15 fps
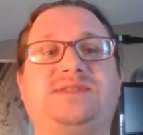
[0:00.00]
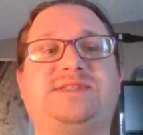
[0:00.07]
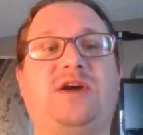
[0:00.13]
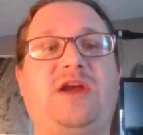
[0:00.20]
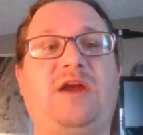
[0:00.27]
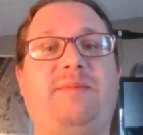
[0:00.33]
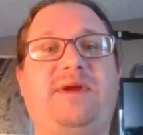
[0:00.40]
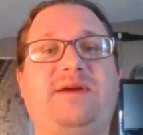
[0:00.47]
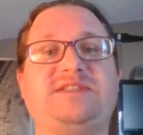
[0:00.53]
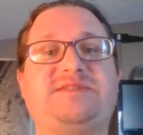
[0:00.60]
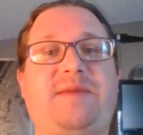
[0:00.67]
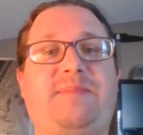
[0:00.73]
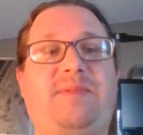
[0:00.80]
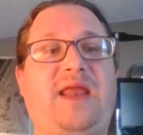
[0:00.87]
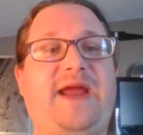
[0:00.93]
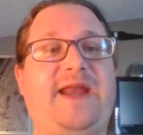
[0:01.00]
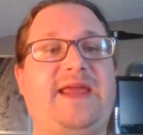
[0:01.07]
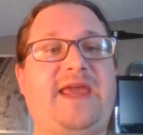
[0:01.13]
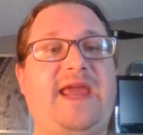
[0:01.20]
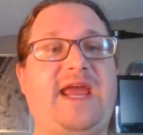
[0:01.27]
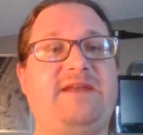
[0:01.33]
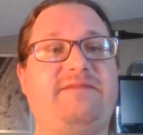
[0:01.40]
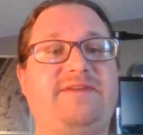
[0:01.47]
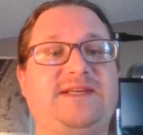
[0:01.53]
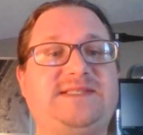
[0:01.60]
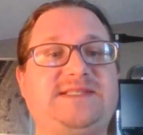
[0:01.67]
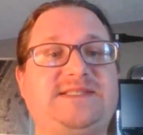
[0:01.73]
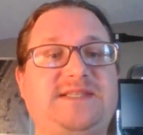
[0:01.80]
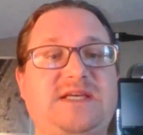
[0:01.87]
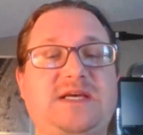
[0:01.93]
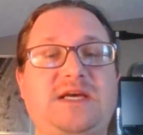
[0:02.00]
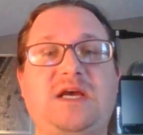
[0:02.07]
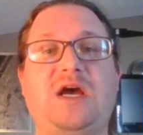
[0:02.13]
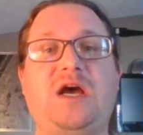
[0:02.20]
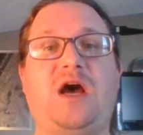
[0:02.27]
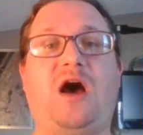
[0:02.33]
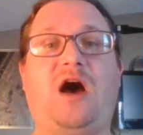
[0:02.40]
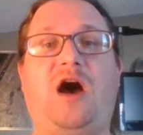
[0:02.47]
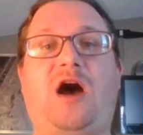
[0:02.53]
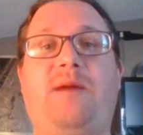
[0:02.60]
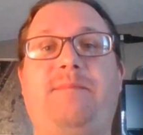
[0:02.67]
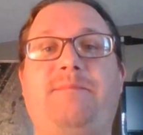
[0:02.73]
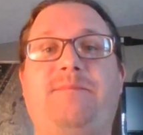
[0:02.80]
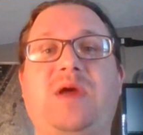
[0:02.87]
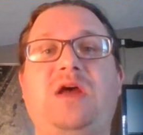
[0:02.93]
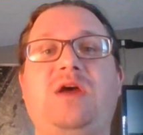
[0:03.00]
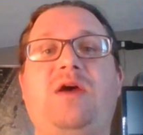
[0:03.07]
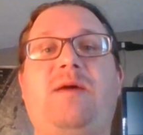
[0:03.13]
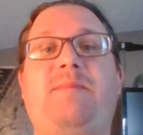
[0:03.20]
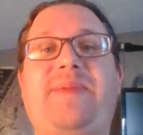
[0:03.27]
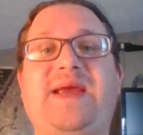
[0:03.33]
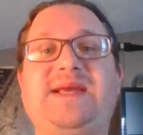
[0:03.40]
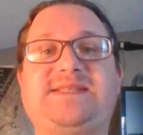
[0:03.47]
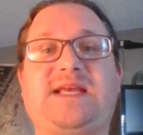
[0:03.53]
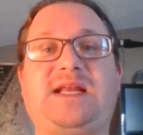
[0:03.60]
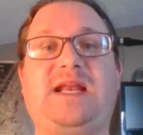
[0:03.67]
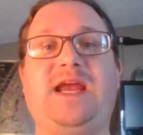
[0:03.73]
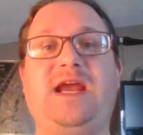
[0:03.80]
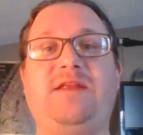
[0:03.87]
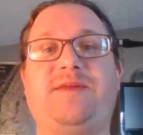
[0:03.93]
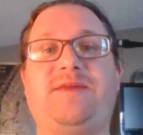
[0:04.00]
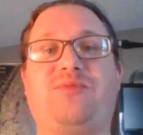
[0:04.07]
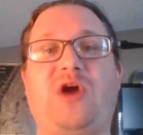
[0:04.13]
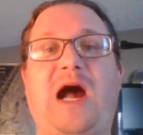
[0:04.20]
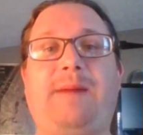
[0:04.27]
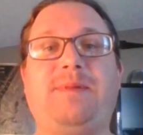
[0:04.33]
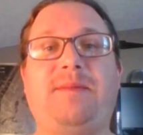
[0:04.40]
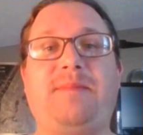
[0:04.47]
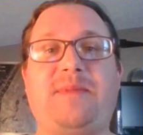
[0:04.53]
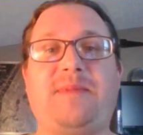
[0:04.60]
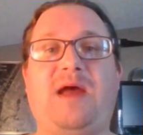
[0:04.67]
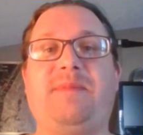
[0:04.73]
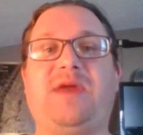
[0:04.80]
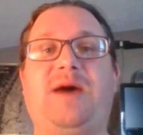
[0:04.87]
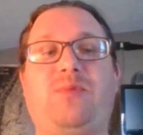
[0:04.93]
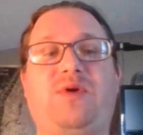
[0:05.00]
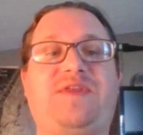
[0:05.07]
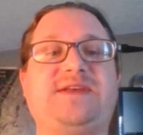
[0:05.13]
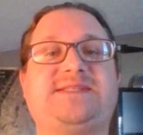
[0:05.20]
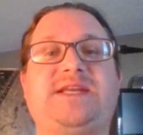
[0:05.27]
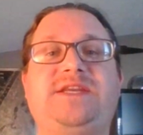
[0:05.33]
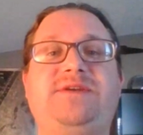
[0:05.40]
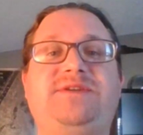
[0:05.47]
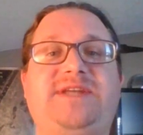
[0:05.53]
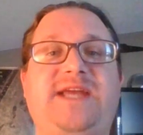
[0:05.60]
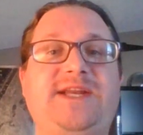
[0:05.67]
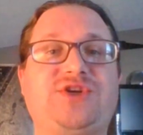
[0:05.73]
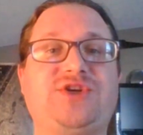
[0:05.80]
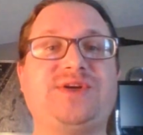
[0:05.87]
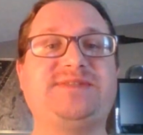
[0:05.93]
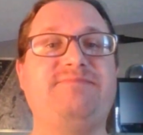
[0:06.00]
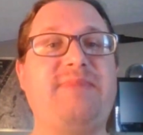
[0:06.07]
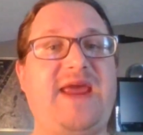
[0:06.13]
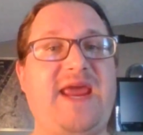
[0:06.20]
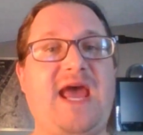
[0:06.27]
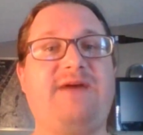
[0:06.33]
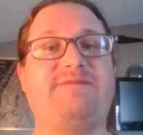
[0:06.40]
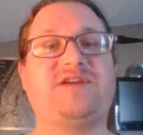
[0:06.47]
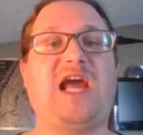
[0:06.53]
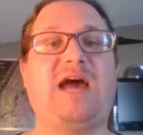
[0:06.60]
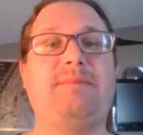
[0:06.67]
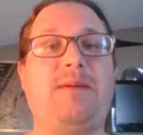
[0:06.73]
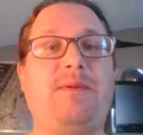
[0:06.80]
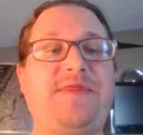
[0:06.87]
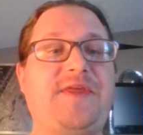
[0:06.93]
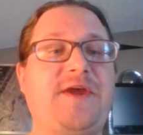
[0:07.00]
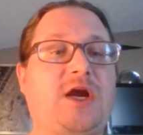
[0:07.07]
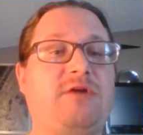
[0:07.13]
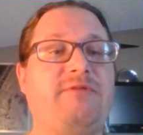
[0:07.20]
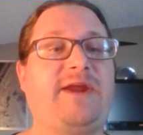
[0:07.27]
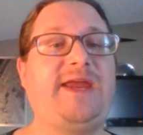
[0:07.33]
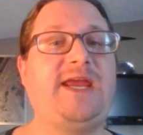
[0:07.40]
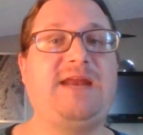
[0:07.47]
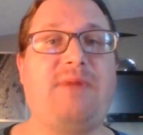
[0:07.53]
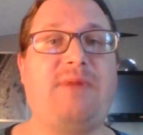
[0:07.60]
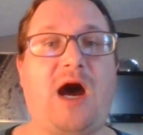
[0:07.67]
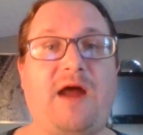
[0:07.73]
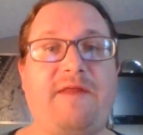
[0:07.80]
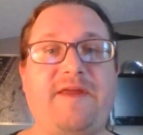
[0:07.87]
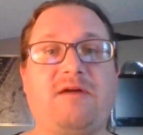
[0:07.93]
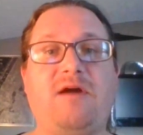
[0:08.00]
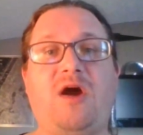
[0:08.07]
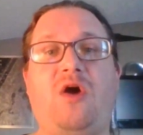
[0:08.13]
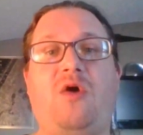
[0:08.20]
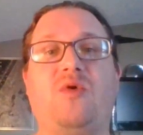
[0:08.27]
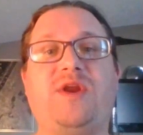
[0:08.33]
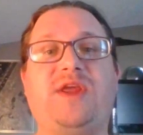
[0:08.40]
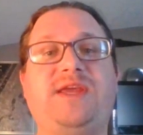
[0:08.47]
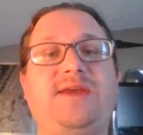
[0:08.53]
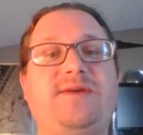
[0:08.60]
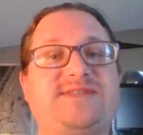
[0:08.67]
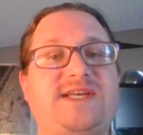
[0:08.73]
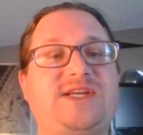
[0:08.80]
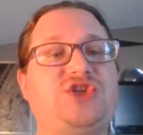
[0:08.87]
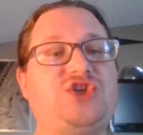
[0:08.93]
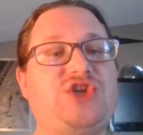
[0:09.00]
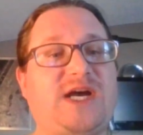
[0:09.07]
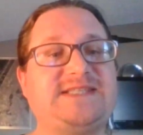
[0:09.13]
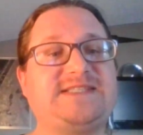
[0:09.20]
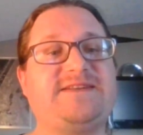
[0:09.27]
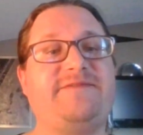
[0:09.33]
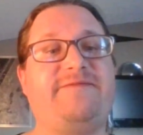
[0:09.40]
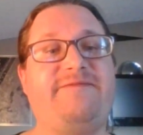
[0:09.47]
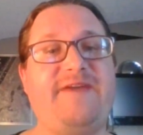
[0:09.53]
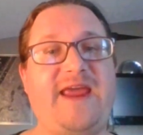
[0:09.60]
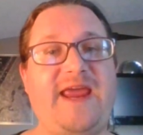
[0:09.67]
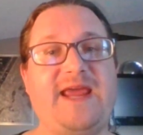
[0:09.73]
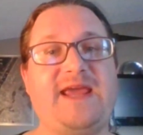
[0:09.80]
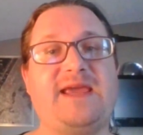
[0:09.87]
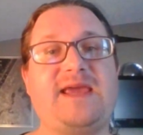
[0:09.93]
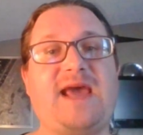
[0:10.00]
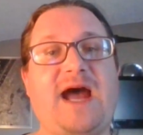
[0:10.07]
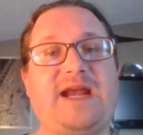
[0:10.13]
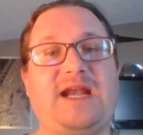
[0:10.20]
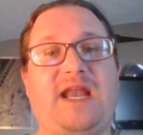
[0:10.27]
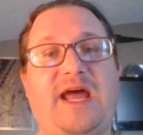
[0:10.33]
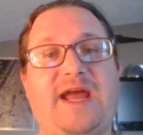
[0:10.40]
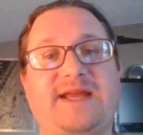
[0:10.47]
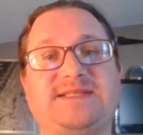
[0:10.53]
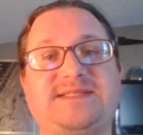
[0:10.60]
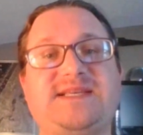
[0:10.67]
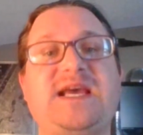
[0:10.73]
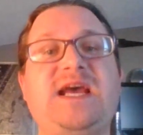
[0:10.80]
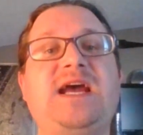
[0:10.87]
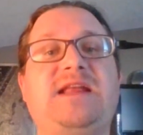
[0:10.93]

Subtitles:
So here is a planning canvas. Um, Basically, the problem I'm coming up with is that new teachers may have to come up with the curriculum on their own using just vague guidelines.